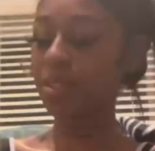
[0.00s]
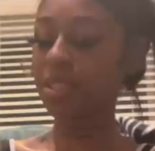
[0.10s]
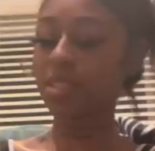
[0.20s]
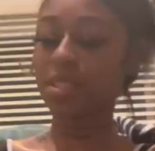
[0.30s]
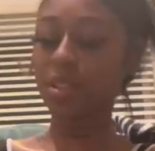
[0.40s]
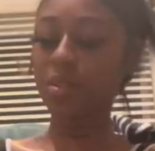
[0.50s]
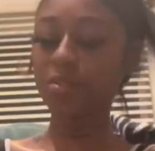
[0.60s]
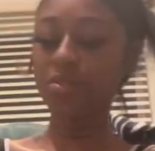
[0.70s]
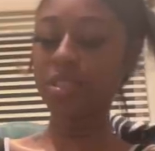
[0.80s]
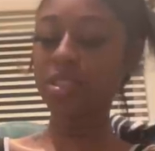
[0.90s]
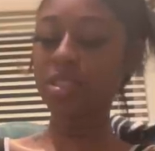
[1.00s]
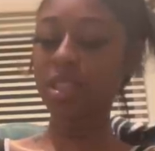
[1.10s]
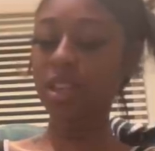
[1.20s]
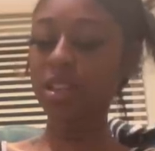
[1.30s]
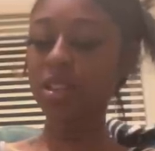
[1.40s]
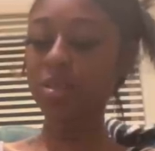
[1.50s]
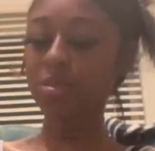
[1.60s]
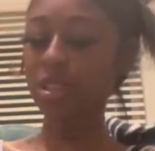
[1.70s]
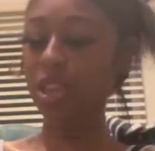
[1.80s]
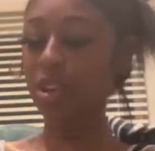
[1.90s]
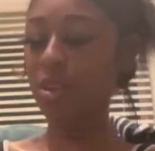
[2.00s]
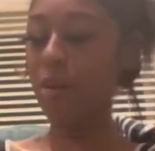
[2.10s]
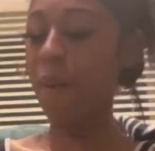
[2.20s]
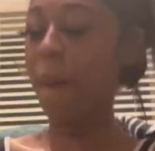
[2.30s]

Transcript: itself is like upscale,